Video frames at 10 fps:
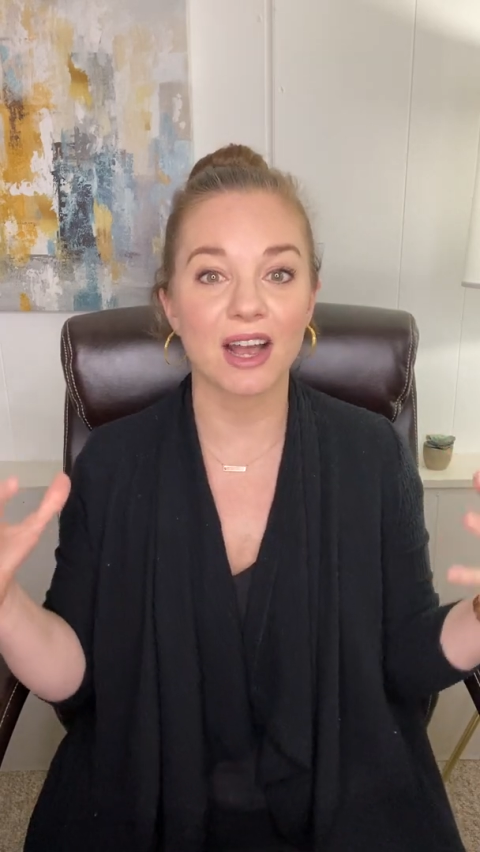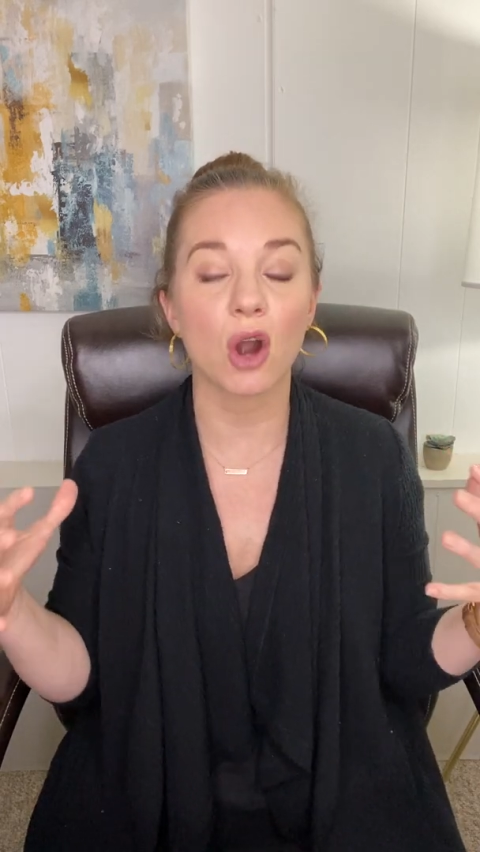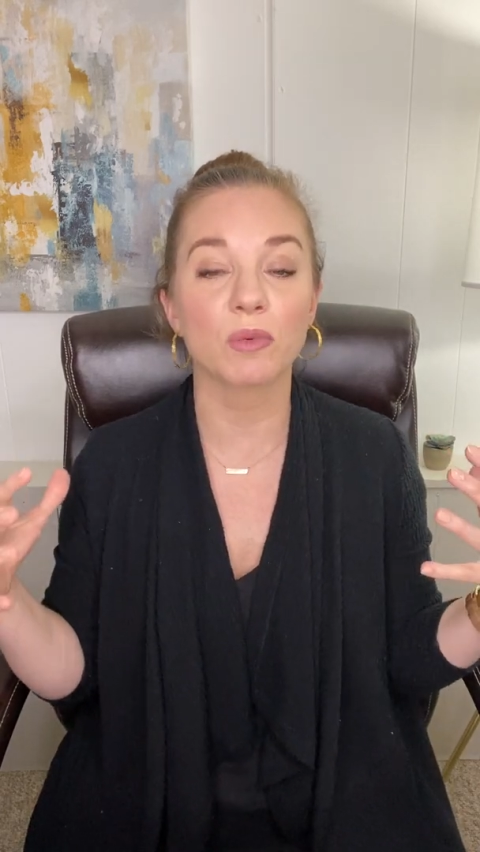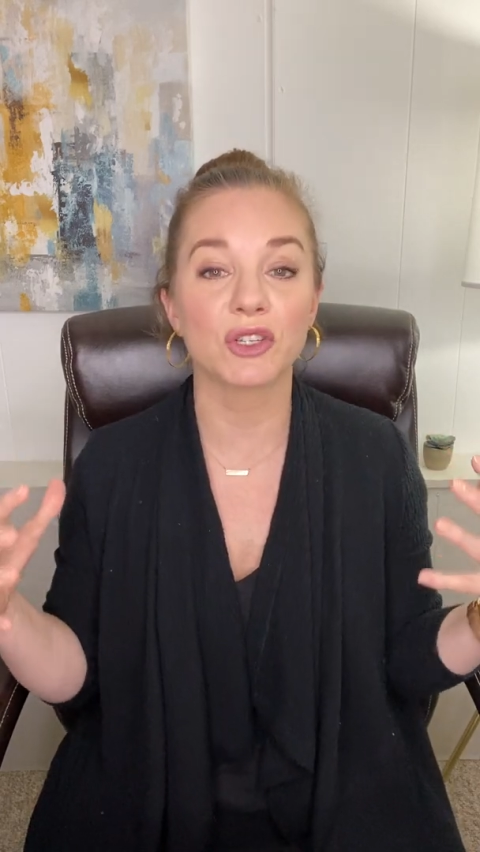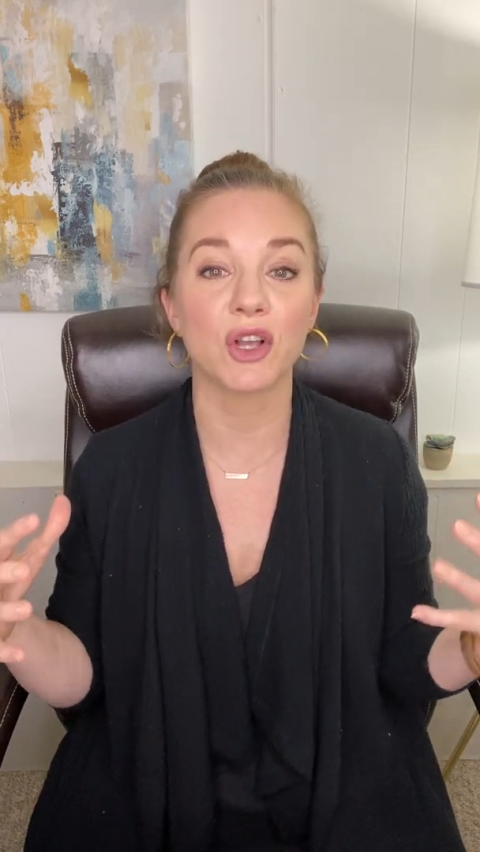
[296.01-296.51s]

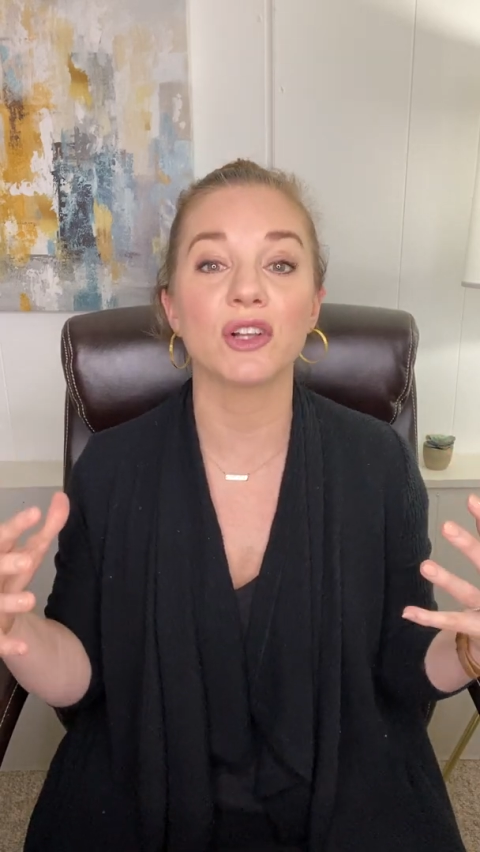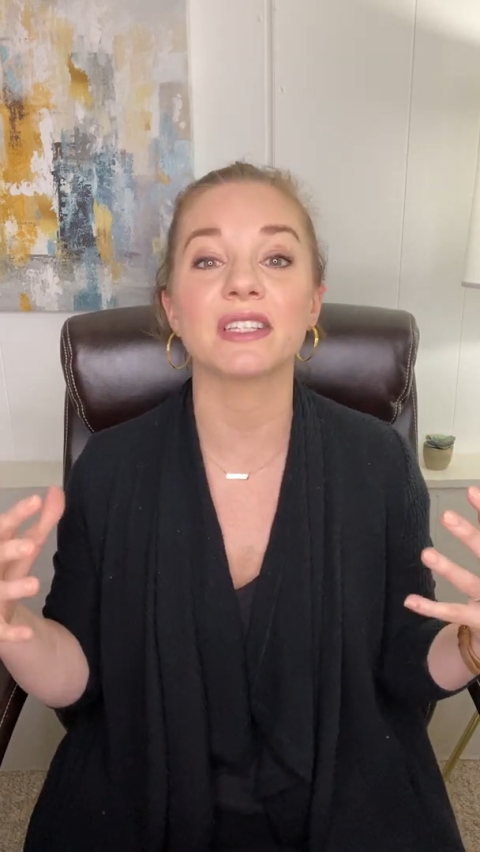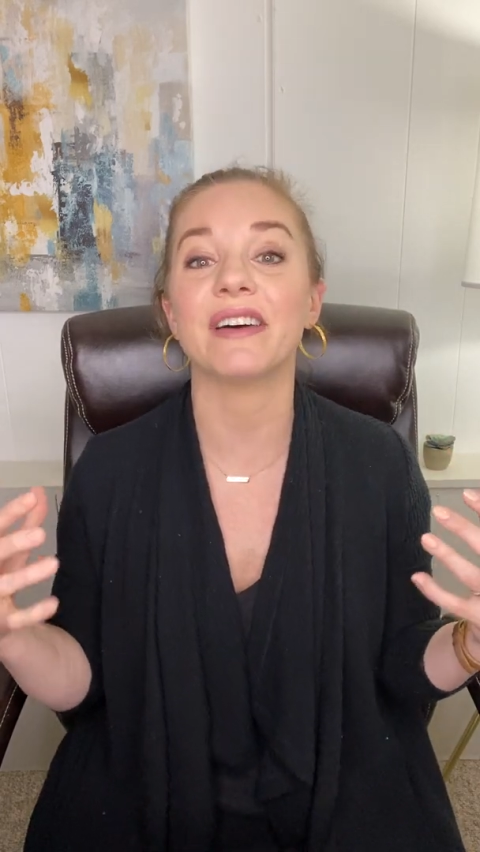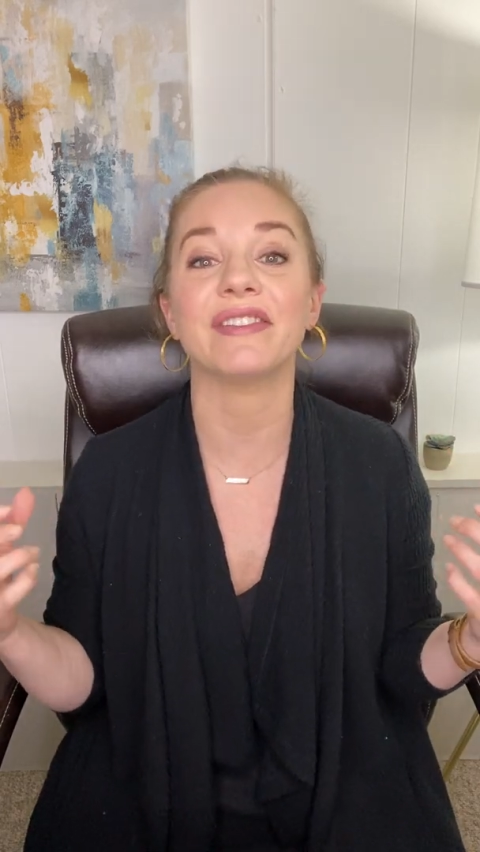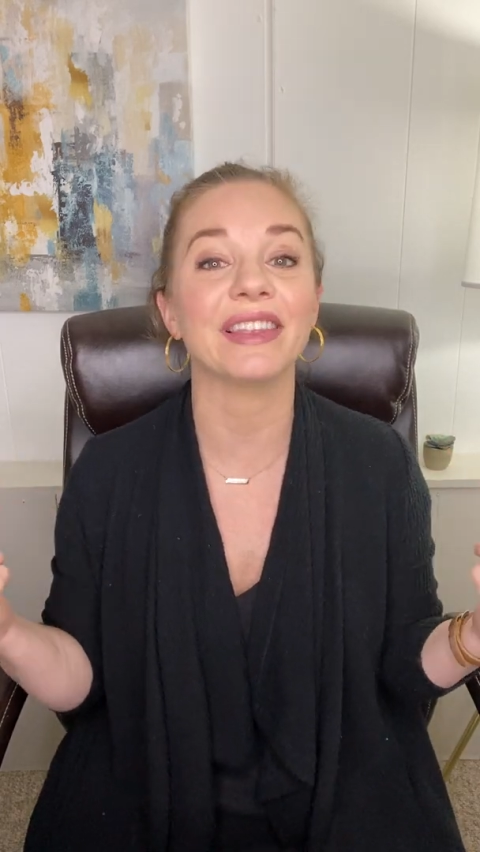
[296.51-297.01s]
a
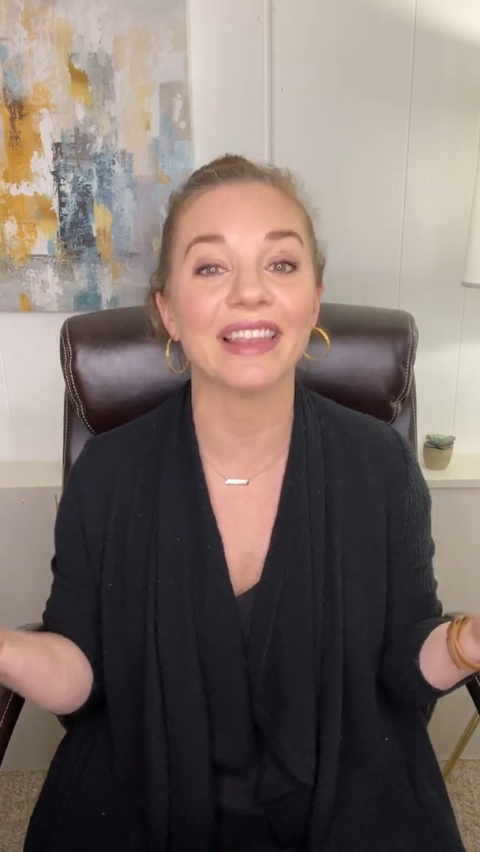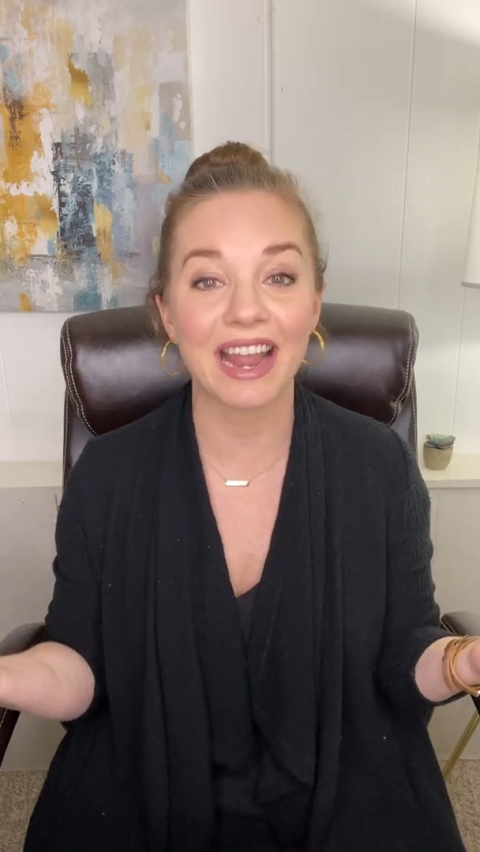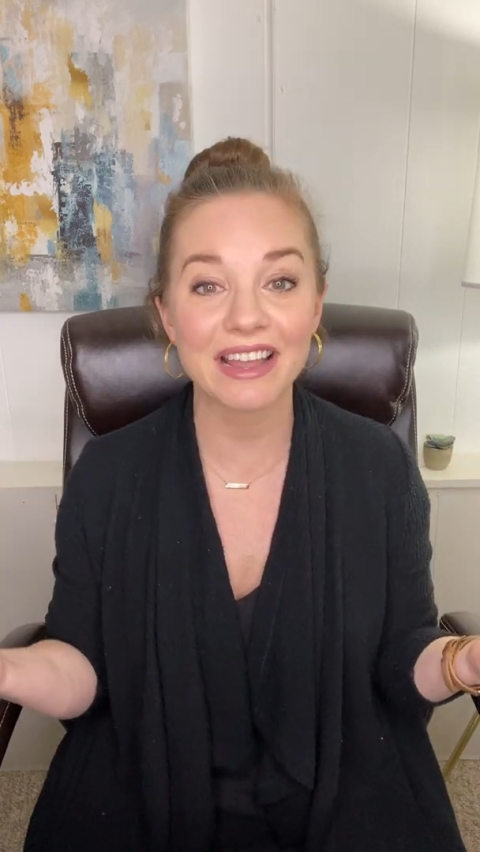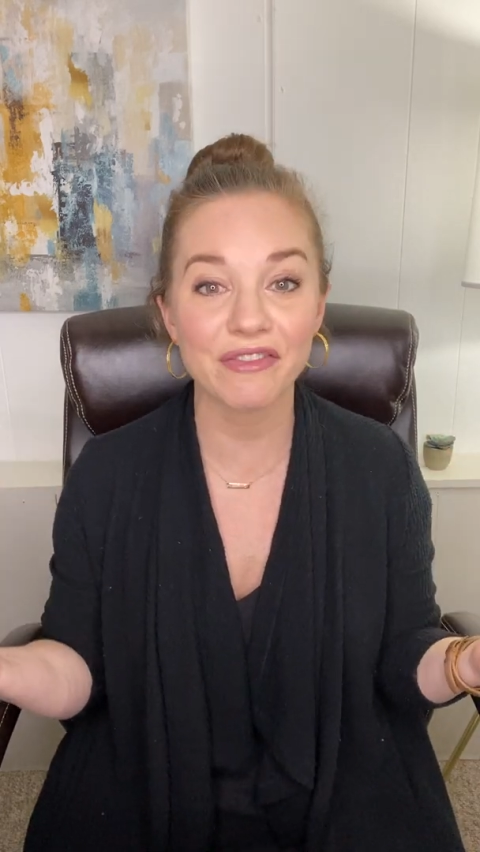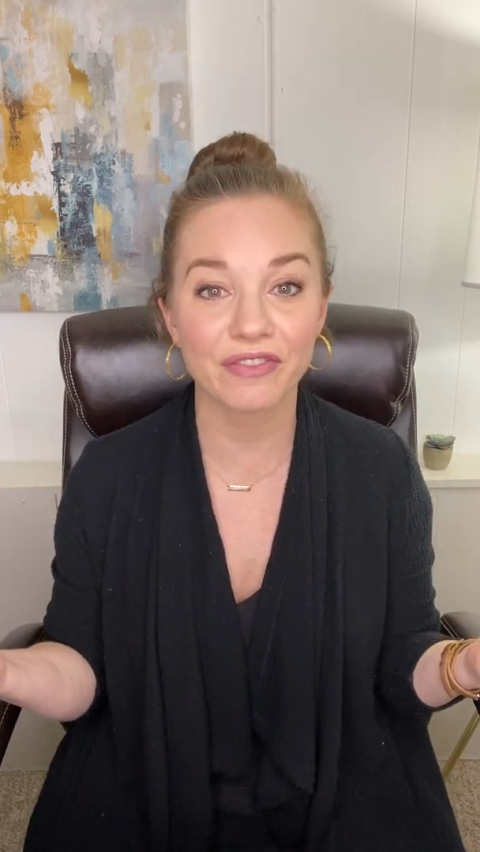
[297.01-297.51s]
result of
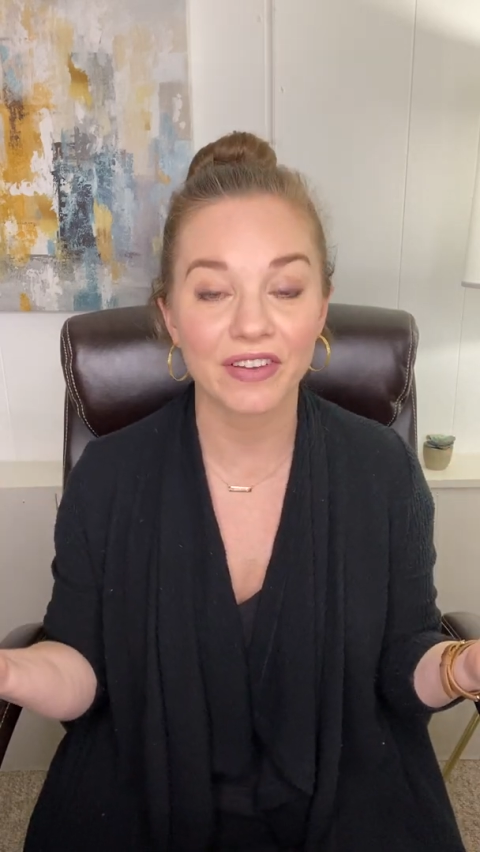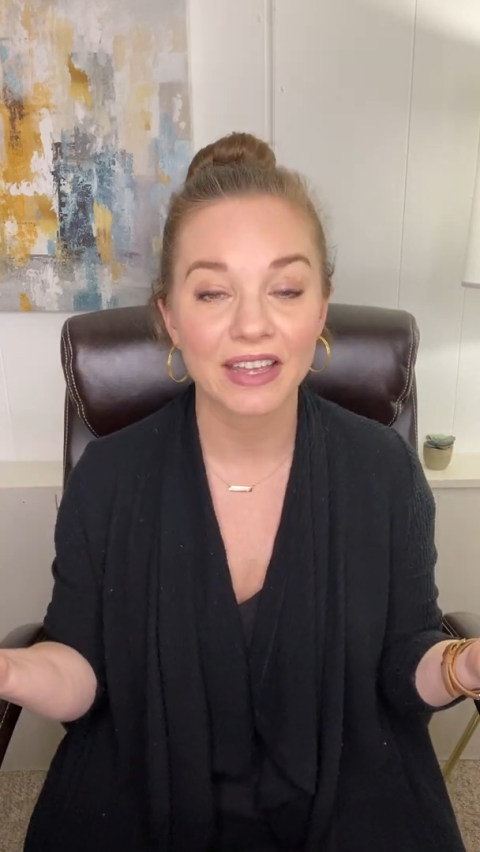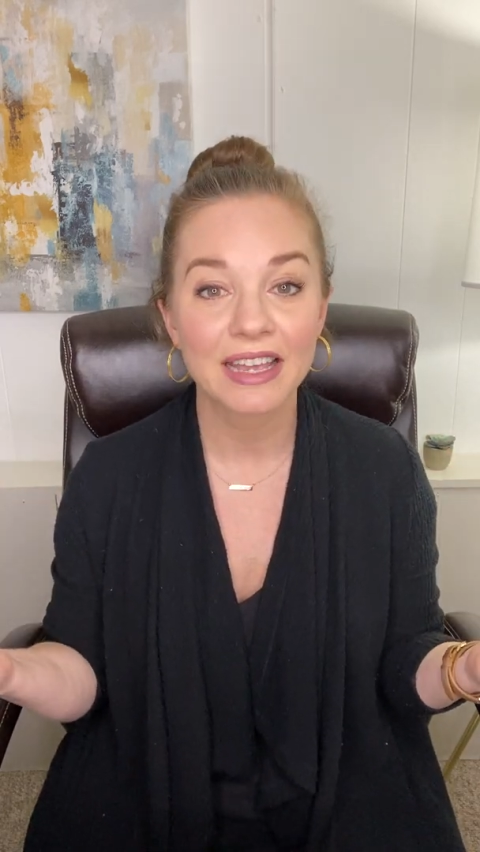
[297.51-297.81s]
life,